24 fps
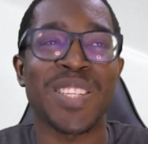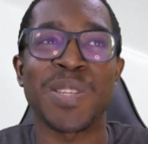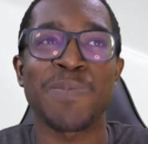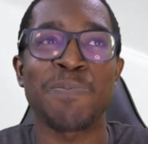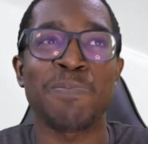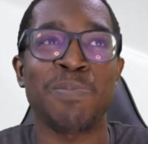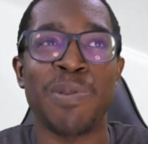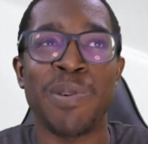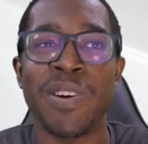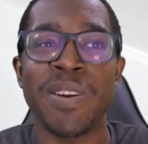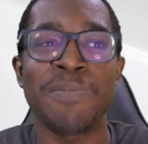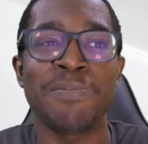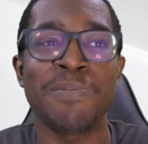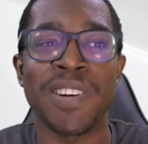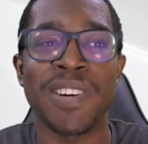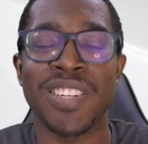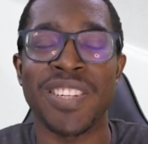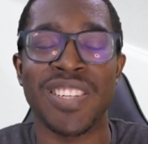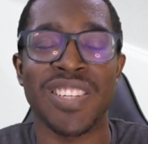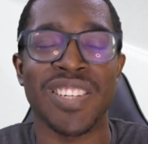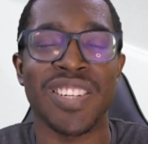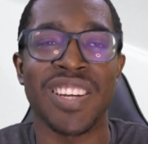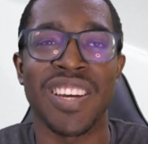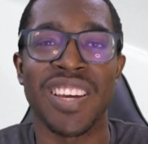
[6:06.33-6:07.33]
pretty
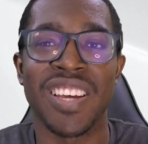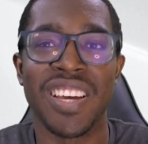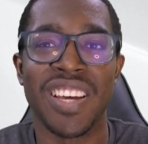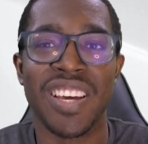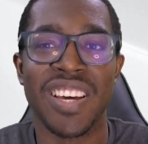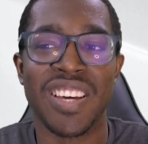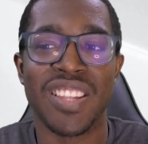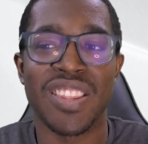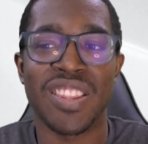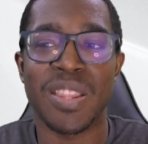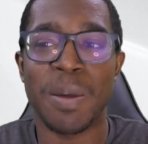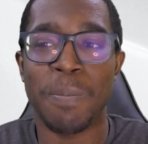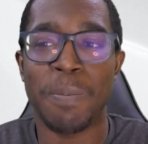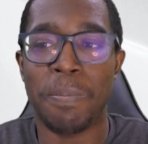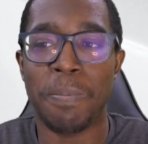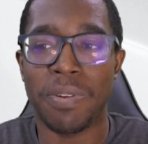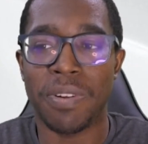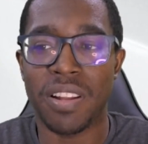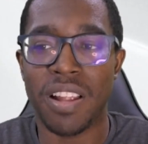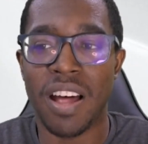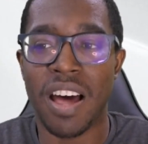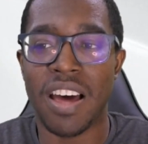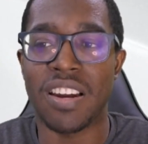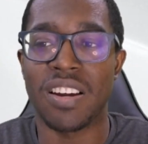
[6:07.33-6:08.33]
much the
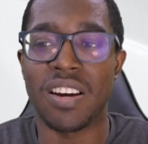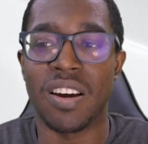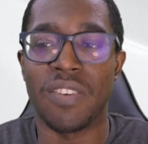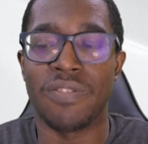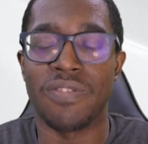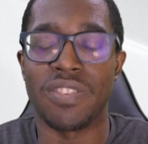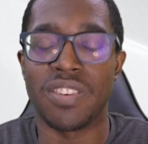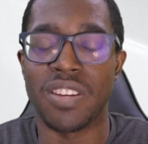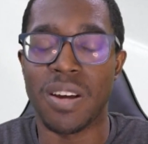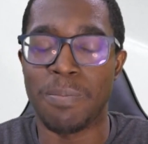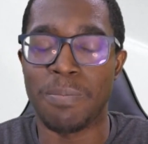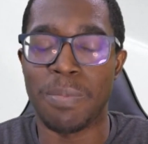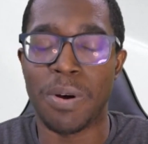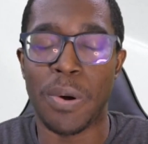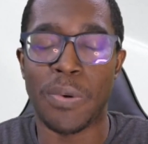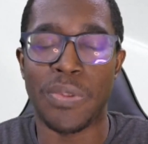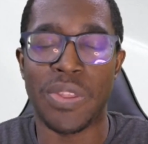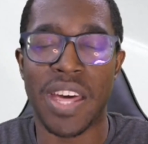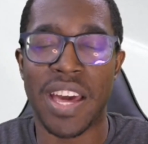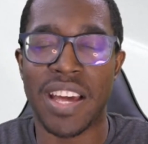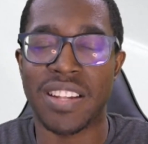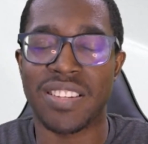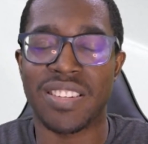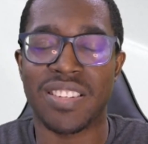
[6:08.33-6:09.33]
plot of Dumbo.
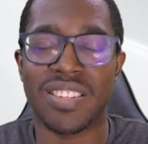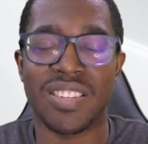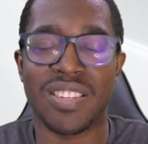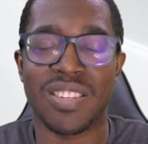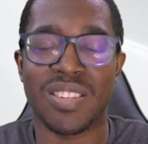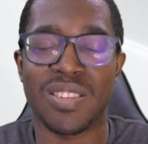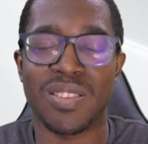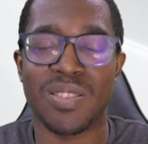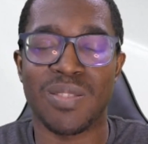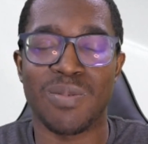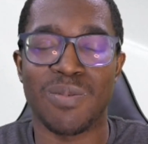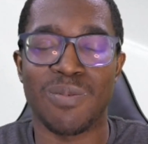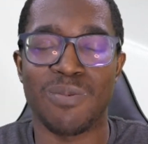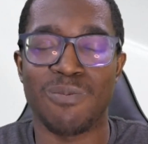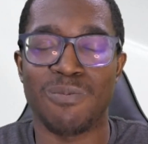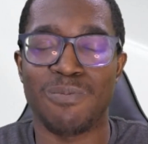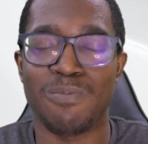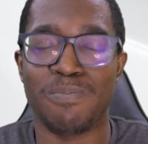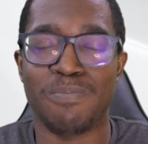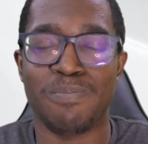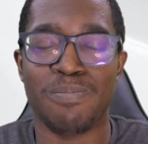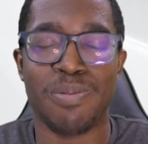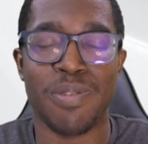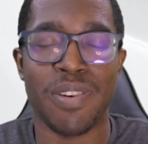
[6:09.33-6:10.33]
That's
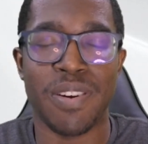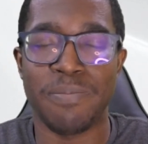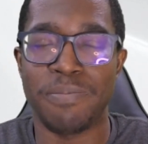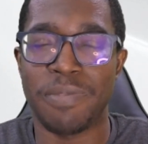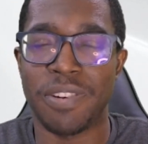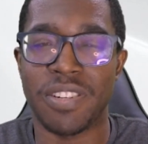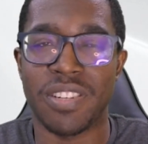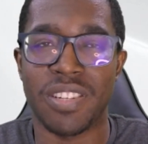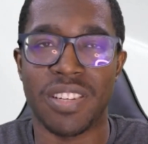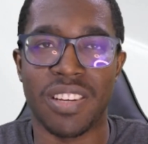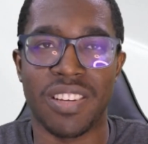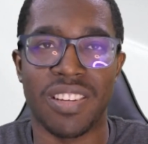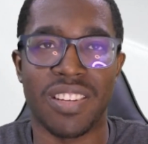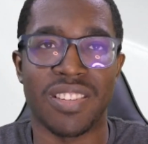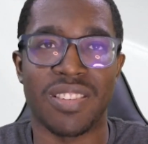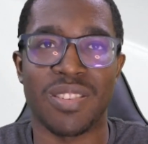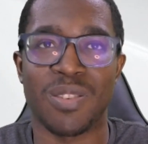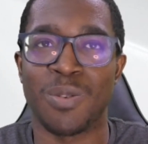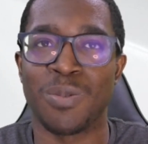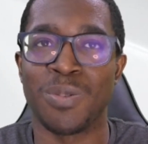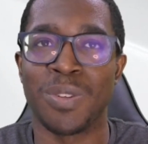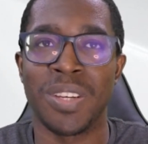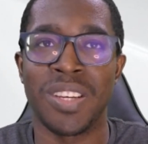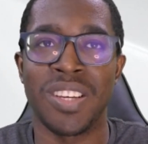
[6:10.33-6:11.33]
pretty much it. It's
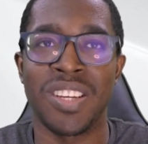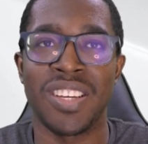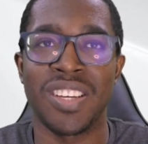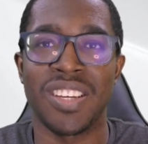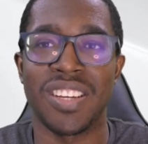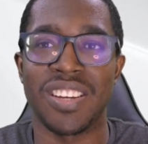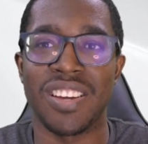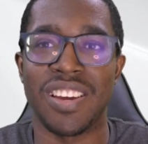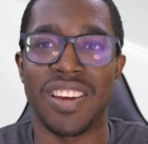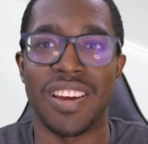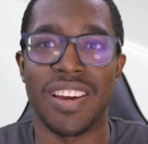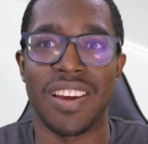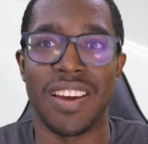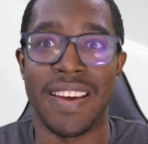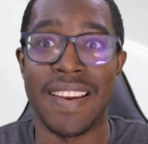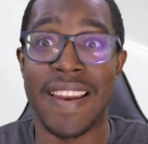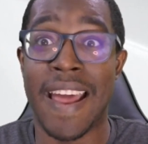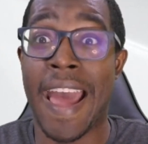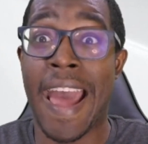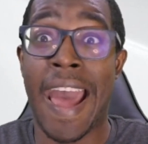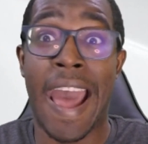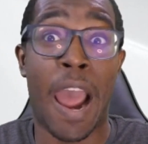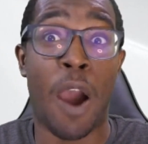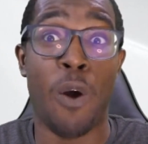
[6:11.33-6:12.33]
only an
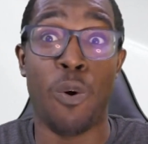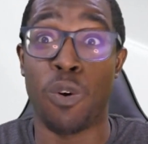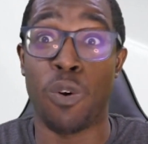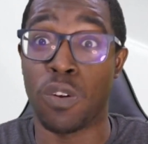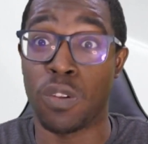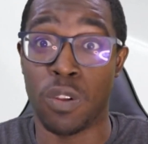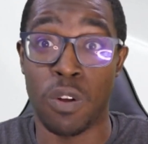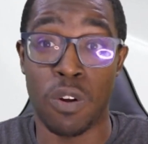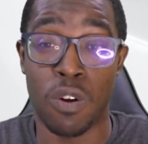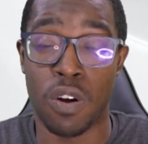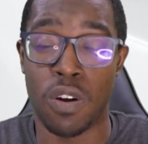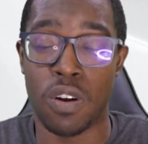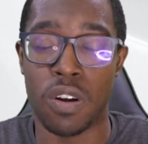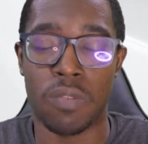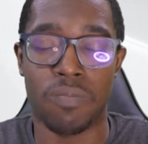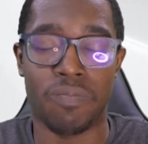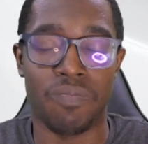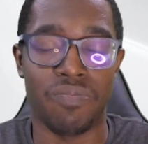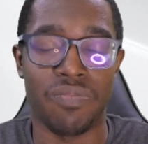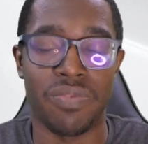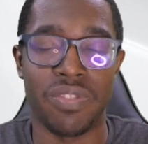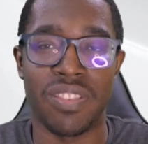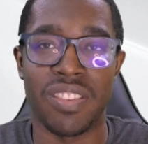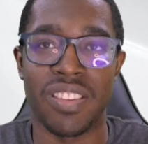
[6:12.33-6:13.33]
hour long.
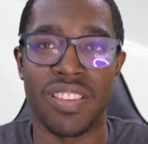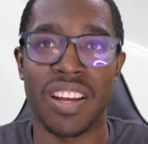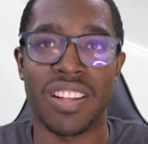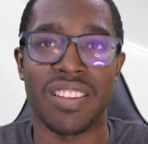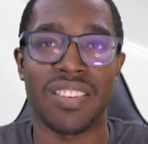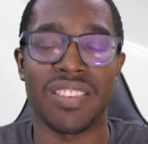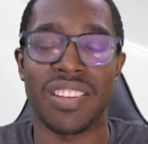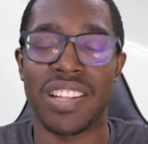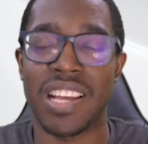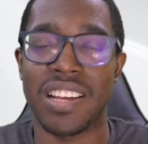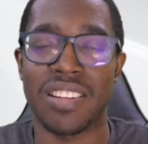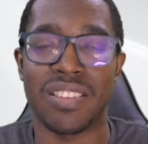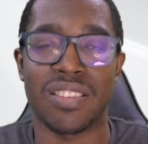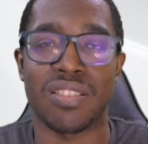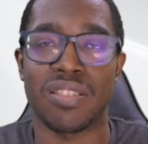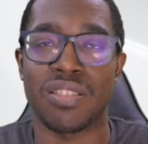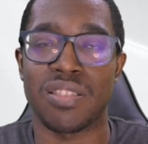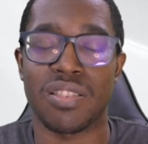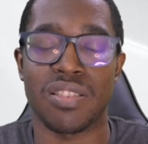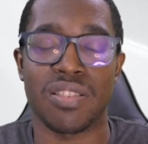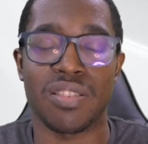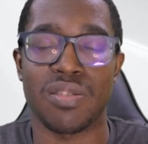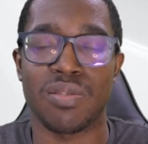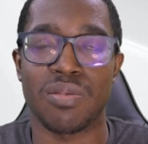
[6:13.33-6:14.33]

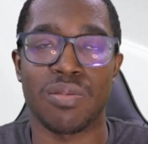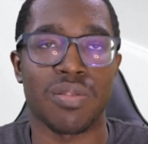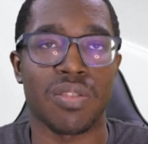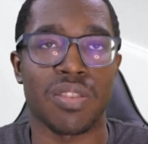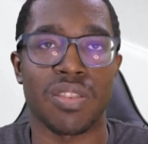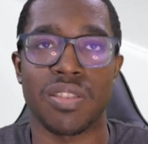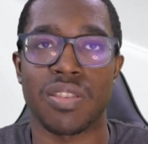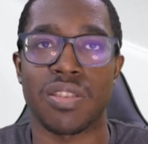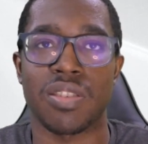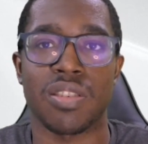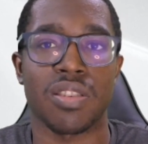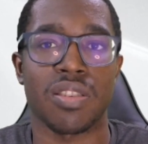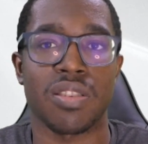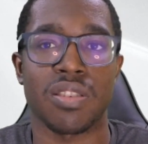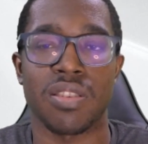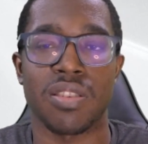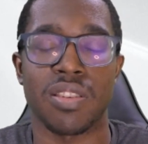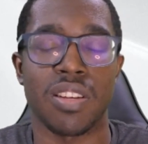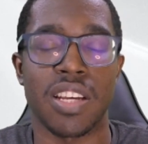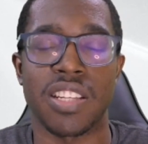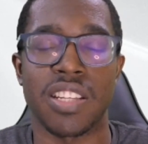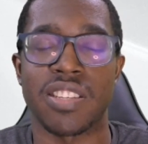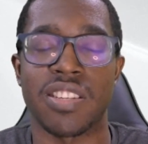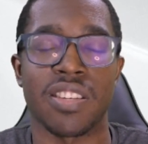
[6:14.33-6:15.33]
It's
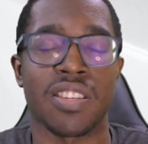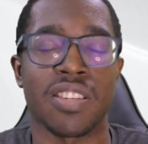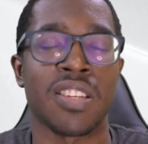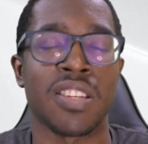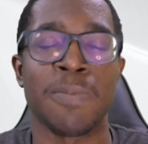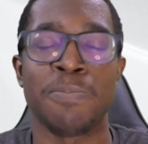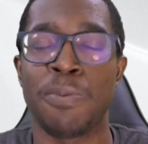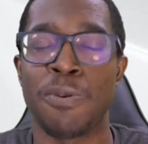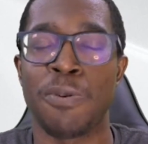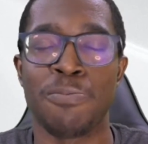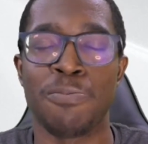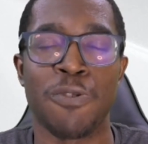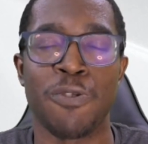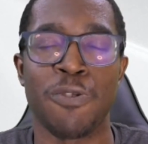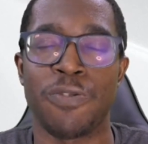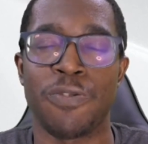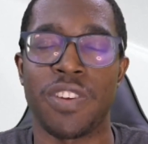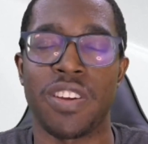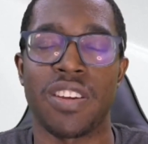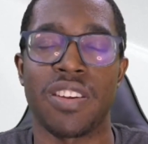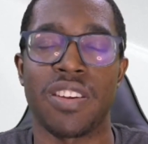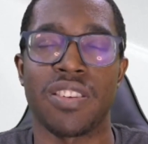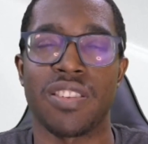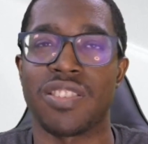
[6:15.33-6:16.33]
a simple
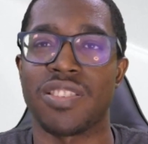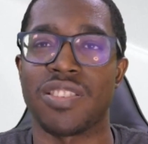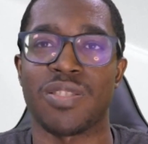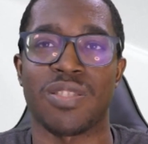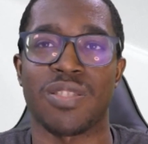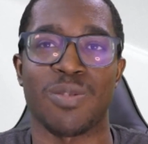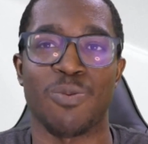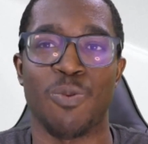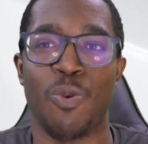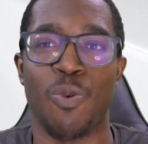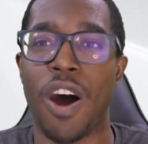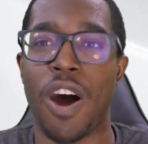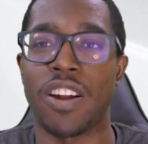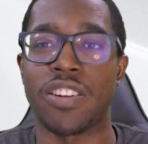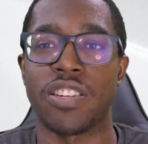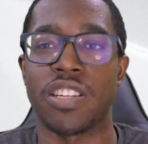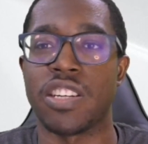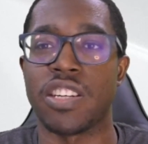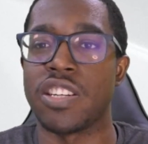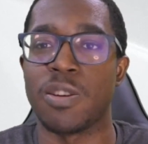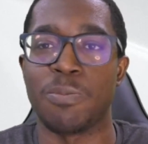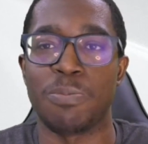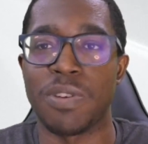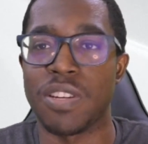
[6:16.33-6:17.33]
movie. Just watch
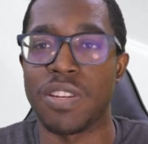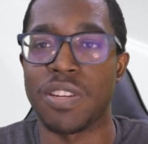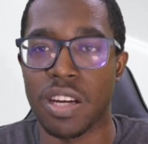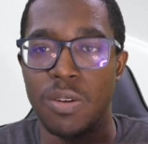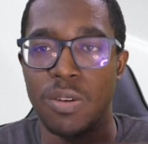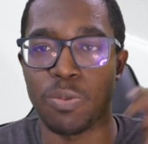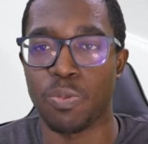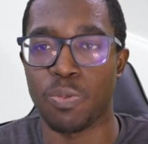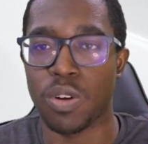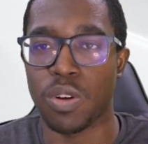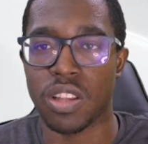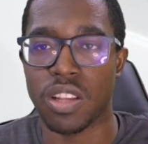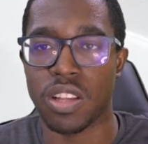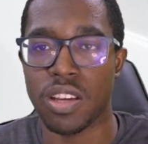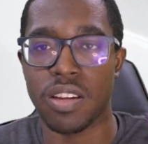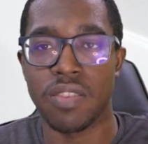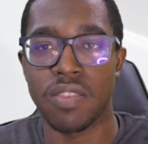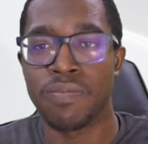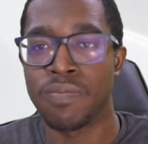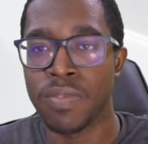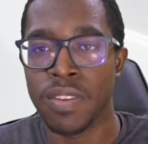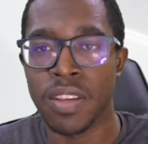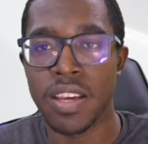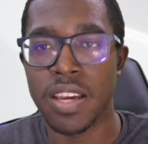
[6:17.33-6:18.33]
it. You'll be done with it
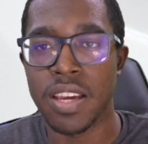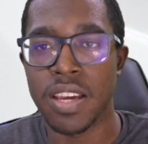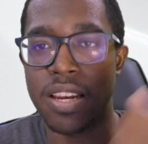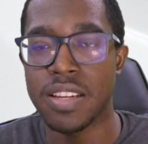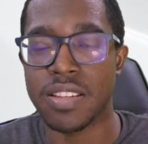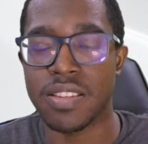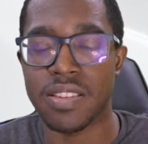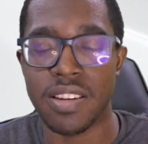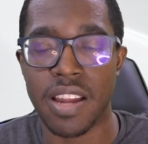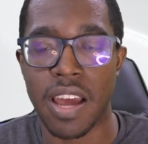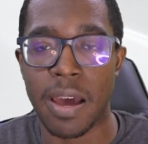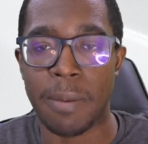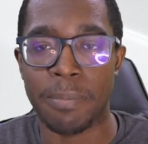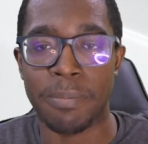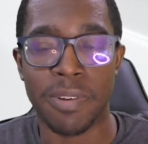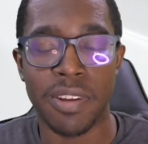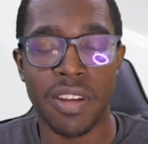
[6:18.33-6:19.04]
in a snap.